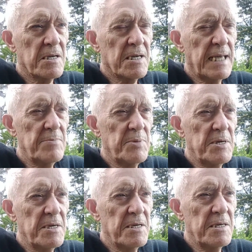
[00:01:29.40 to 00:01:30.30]
can
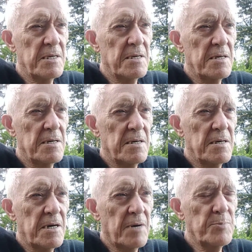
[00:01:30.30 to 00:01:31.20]
be
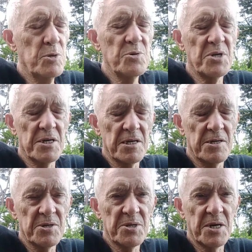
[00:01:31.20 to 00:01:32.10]
amusing
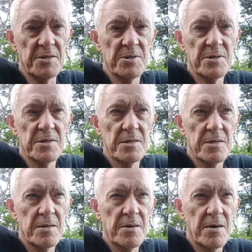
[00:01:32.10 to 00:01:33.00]
in a sense
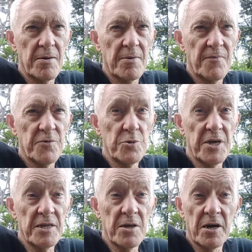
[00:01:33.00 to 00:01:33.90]
through
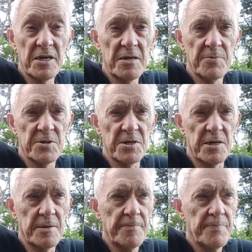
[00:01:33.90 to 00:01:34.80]
their
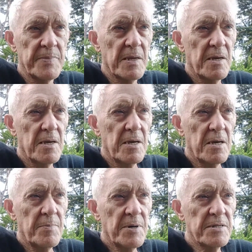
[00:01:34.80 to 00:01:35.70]
naivety.
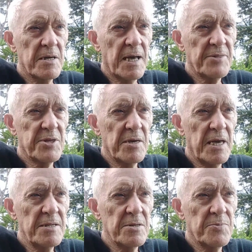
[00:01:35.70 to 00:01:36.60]
But at the
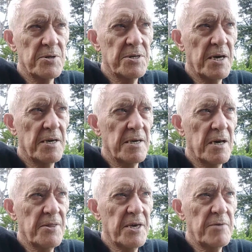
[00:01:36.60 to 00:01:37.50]
end of the day,
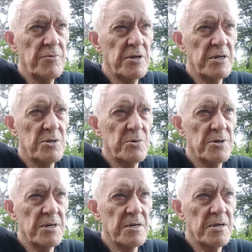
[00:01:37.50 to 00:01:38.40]
are they really
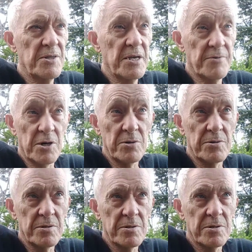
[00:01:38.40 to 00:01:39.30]
doing their
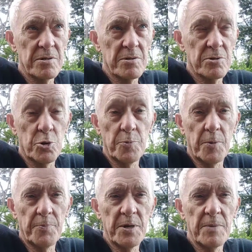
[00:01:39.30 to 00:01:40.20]
own group
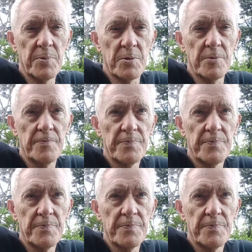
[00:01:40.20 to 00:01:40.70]
of people